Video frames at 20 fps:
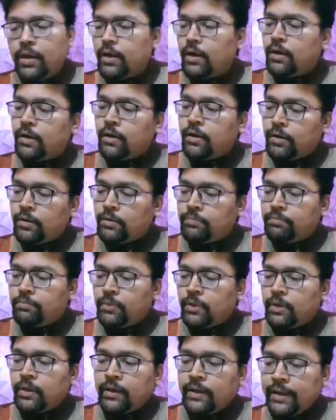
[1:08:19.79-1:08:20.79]

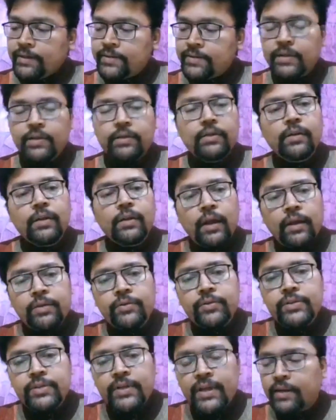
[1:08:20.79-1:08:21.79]
a classical
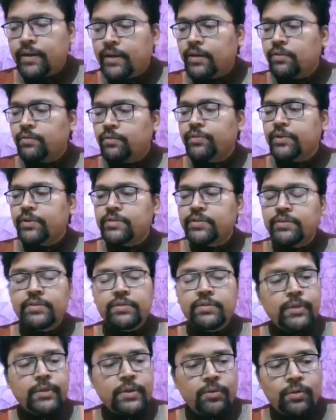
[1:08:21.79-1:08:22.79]
understanding of
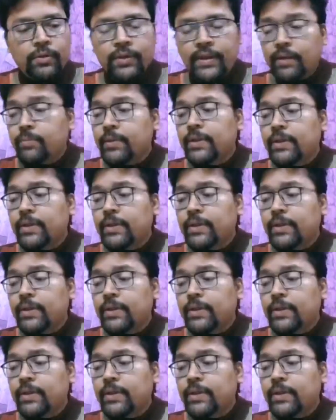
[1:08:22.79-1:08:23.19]
criticism and all that,